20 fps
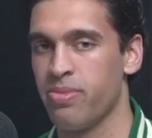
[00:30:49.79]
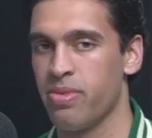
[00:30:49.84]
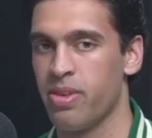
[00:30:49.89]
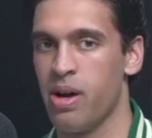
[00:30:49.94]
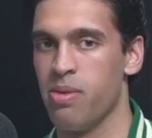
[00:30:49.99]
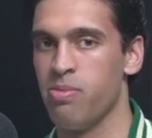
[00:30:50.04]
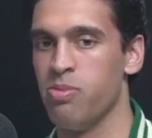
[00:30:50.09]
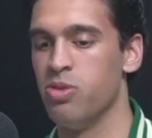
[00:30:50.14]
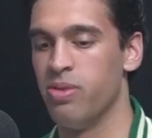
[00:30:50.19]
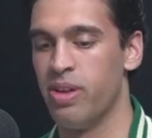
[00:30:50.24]

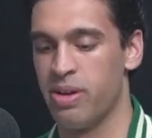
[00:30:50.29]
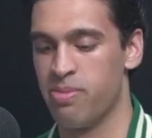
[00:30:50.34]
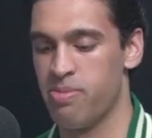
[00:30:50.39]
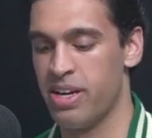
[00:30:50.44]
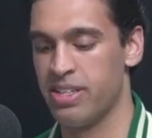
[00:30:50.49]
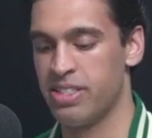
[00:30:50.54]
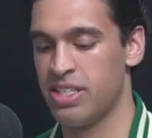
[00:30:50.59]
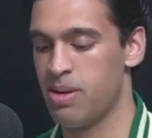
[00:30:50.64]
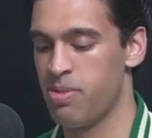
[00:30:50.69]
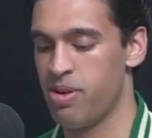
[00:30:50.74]
I move like
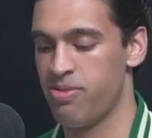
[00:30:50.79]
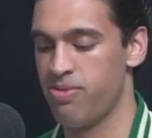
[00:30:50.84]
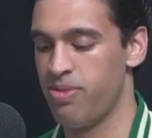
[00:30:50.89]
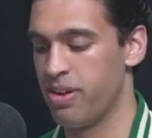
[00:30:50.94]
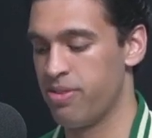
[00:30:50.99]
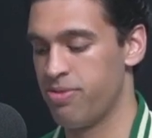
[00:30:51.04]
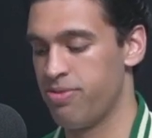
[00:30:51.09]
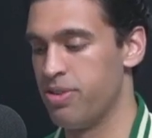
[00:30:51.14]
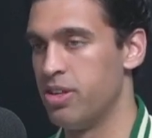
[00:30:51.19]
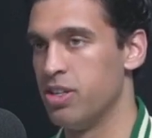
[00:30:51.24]
by the time I
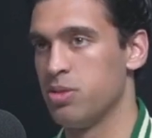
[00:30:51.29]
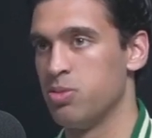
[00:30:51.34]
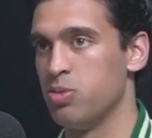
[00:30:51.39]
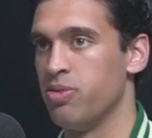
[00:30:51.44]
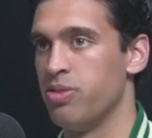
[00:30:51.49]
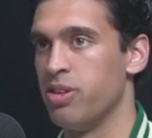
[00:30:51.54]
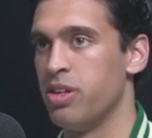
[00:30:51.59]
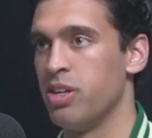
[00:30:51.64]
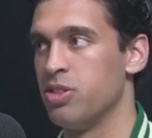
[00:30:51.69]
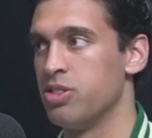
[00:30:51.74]
like finished
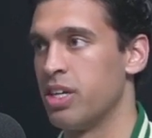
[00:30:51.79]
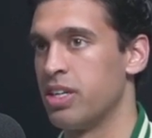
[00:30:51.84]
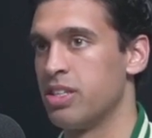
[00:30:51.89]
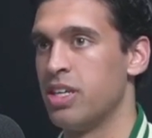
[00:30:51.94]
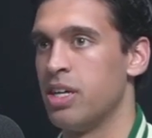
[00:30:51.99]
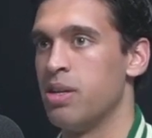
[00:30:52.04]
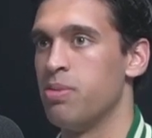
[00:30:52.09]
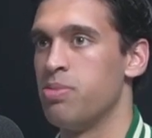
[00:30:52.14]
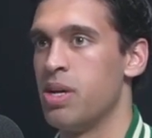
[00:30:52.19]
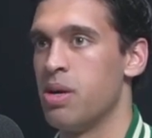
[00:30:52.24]
moving in, it was like
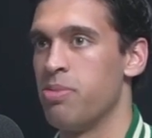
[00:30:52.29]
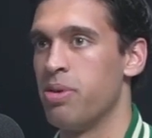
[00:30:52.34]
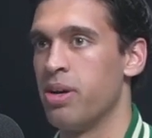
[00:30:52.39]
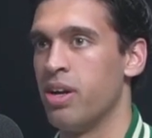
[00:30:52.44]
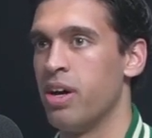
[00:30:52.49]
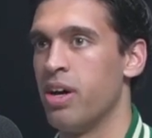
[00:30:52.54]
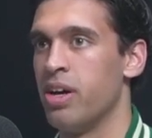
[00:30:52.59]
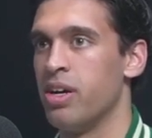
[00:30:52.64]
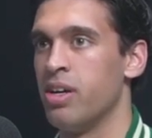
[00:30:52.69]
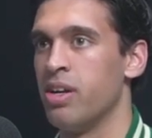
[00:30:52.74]
10 p.m. at
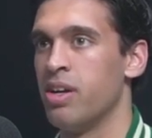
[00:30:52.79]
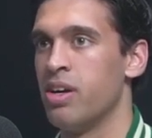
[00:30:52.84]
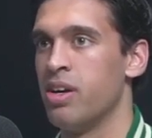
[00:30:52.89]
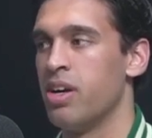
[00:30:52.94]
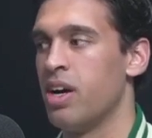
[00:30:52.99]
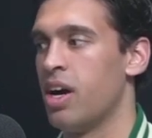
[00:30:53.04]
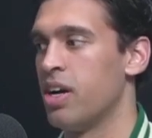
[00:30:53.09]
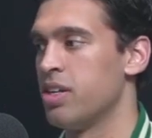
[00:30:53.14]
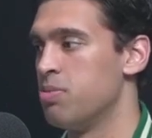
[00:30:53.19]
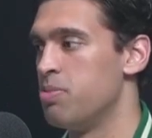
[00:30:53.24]
night. Yeah.
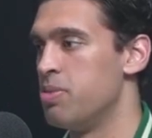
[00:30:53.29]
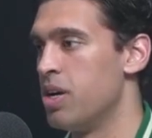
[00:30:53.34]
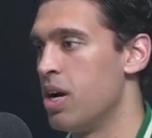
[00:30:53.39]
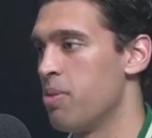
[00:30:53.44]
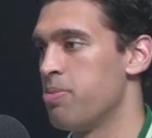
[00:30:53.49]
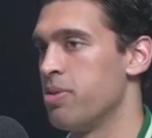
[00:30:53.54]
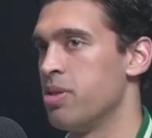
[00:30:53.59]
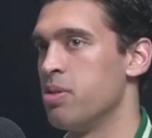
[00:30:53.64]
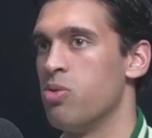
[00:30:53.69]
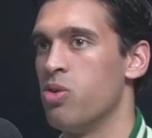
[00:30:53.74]
I had to be
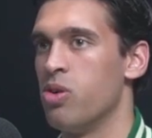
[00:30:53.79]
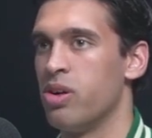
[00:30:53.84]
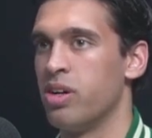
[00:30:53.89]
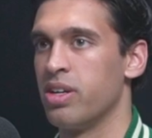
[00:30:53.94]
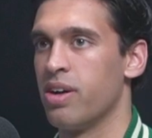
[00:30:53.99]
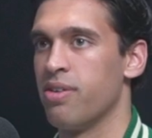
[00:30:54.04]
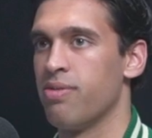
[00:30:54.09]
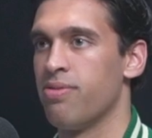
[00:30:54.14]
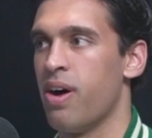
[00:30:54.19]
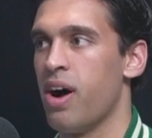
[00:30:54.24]
up in the morning
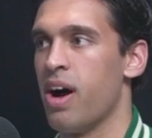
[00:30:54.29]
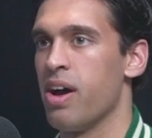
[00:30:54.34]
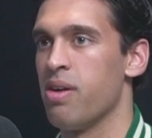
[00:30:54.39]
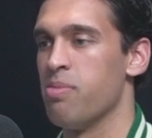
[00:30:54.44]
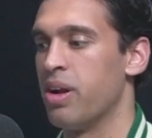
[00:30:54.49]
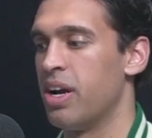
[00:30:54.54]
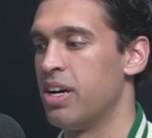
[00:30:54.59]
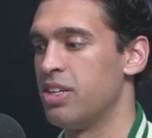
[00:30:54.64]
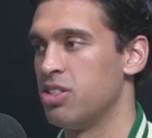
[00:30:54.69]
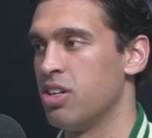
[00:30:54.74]
at five,
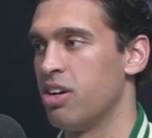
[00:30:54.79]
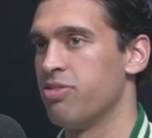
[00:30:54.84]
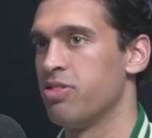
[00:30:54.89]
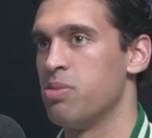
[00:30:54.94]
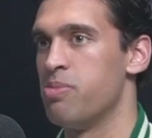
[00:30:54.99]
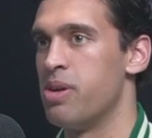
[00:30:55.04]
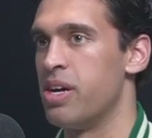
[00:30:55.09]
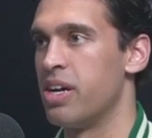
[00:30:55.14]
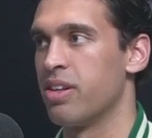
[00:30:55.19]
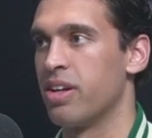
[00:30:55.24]
but I still have to
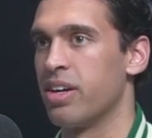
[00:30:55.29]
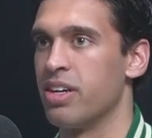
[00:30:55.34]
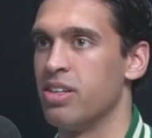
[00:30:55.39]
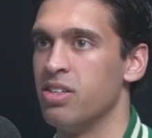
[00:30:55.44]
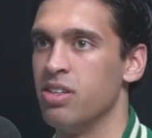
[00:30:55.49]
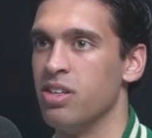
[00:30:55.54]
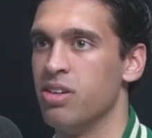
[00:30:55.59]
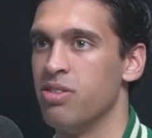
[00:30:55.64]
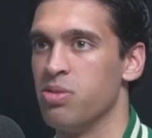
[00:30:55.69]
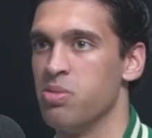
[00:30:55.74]
make like a
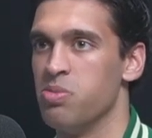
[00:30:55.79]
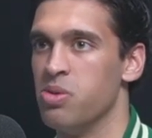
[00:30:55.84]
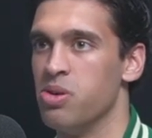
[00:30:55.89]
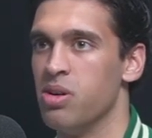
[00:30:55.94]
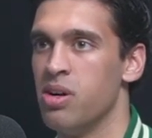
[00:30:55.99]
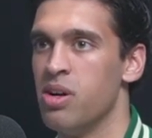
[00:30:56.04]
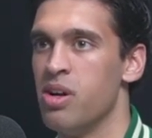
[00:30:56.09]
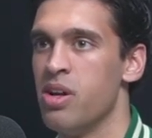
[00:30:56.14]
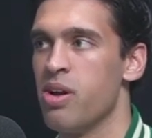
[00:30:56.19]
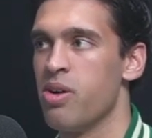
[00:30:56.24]
deliverable.
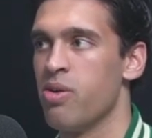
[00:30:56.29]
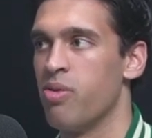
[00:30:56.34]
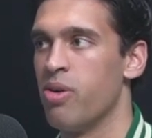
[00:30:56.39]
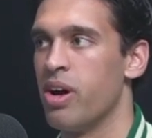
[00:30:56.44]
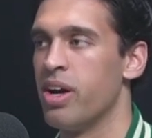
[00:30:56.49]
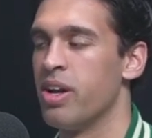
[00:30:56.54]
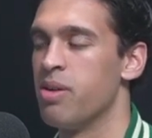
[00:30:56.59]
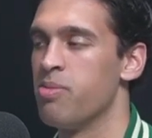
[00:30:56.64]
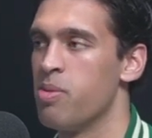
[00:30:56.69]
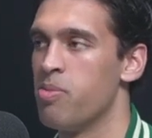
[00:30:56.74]
Yep. yep.
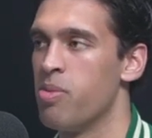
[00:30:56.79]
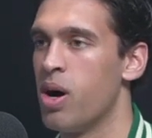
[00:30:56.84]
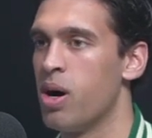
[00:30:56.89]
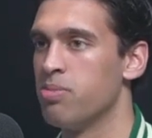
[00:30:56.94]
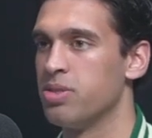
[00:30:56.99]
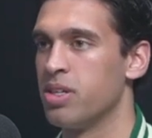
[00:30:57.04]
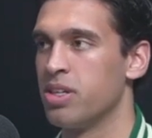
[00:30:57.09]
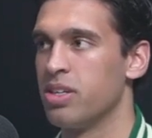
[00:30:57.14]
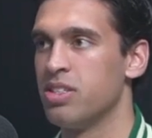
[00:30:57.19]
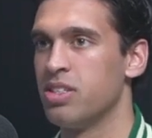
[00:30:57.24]
Right. And my
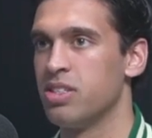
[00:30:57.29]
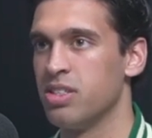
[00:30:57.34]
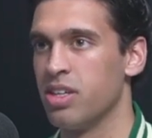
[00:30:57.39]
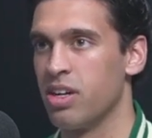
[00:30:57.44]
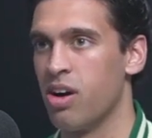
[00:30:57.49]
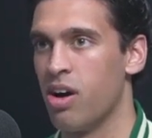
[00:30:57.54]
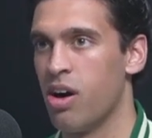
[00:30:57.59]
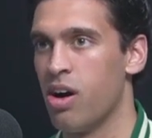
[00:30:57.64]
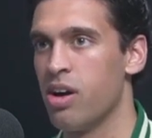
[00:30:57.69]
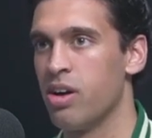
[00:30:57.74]
mom's like, this is like
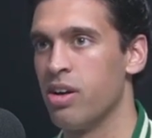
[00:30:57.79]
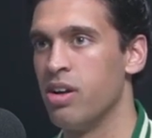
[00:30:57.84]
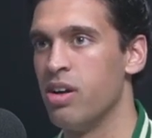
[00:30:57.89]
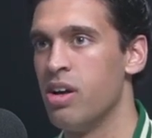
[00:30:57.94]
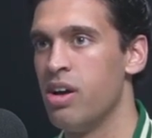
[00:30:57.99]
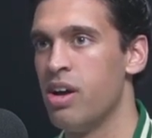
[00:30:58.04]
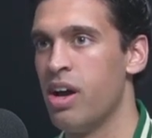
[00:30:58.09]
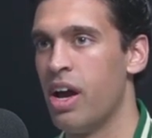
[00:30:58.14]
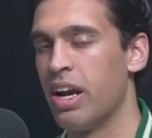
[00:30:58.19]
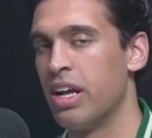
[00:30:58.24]
hard.
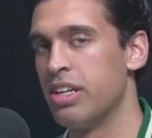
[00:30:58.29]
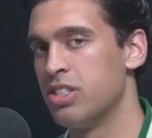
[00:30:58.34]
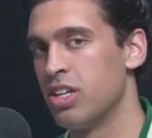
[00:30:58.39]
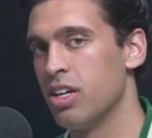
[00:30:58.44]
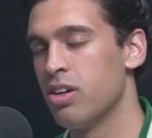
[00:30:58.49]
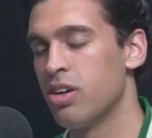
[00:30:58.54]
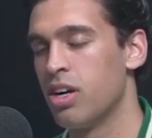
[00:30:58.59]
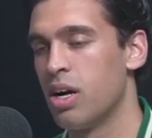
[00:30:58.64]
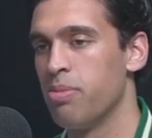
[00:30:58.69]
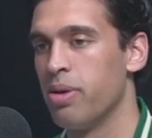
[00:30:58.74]
And I
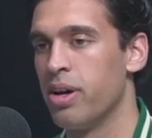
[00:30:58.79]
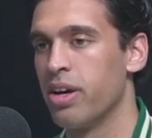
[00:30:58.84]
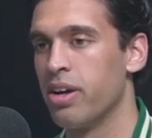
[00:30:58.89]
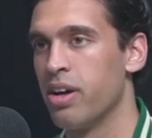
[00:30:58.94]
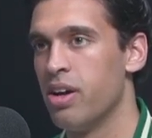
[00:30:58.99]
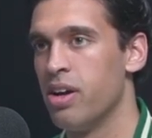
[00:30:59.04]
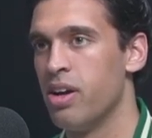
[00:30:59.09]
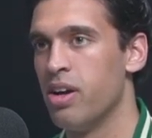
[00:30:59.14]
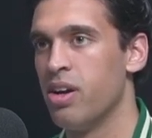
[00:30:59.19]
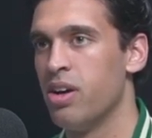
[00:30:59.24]
tell her, I'm like,
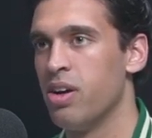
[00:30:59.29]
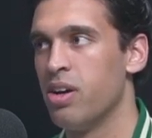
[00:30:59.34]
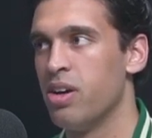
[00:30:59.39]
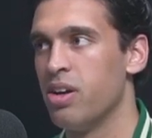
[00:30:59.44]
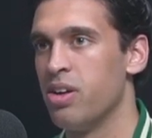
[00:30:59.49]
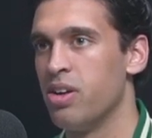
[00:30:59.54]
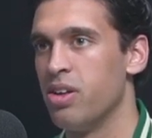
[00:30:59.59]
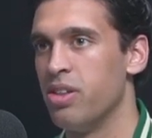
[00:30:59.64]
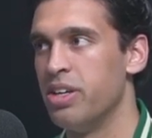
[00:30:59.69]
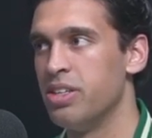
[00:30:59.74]

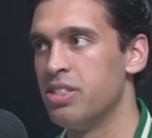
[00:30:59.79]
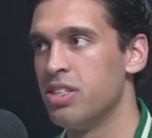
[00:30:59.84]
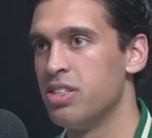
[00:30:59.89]
this